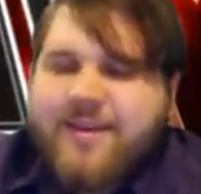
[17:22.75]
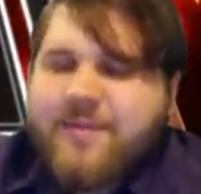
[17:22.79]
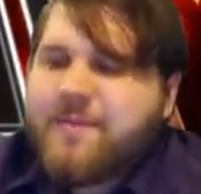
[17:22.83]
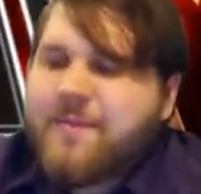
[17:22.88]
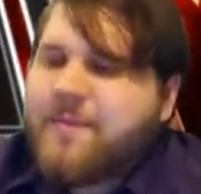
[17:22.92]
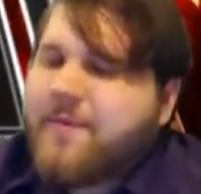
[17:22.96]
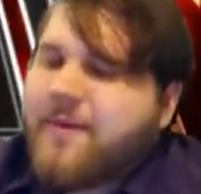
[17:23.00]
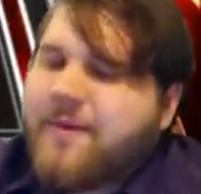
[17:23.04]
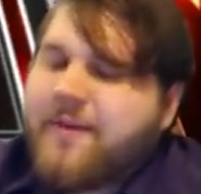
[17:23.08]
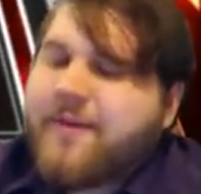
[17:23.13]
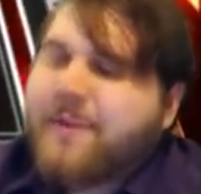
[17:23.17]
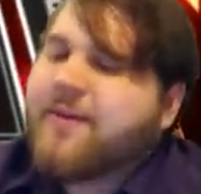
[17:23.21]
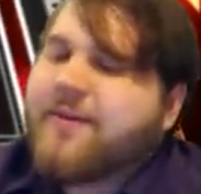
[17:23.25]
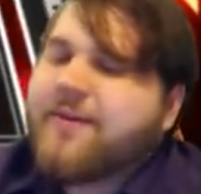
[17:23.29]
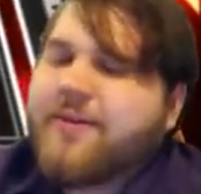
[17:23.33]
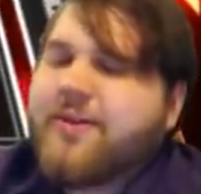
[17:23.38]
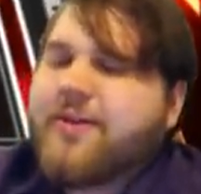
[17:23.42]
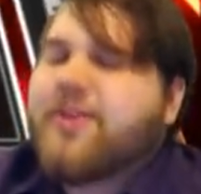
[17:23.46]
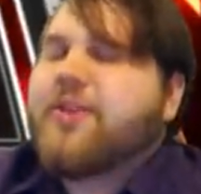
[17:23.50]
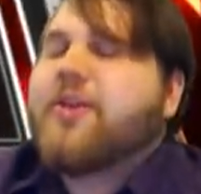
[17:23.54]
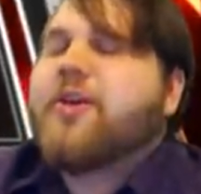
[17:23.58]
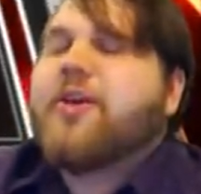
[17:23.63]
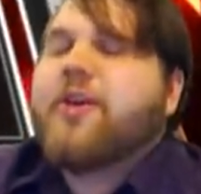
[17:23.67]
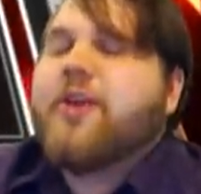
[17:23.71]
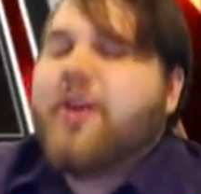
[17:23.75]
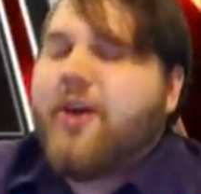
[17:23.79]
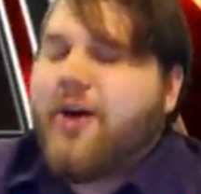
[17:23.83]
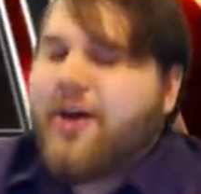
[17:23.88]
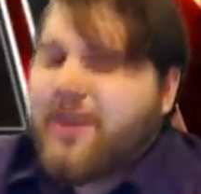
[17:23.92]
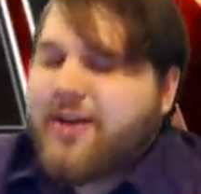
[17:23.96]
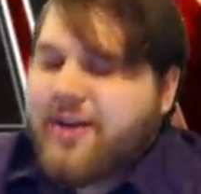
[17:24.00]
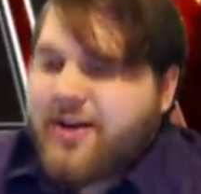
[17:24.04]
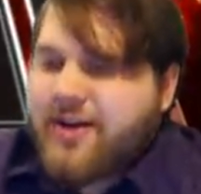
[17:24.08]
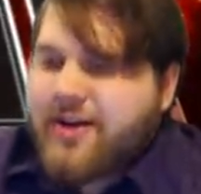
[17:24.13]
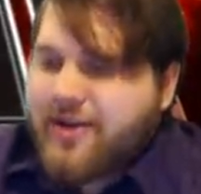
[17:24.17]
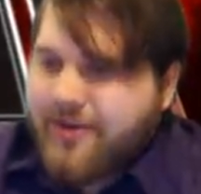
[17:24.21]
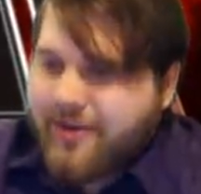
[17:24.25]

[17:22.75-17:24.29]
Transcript: Good on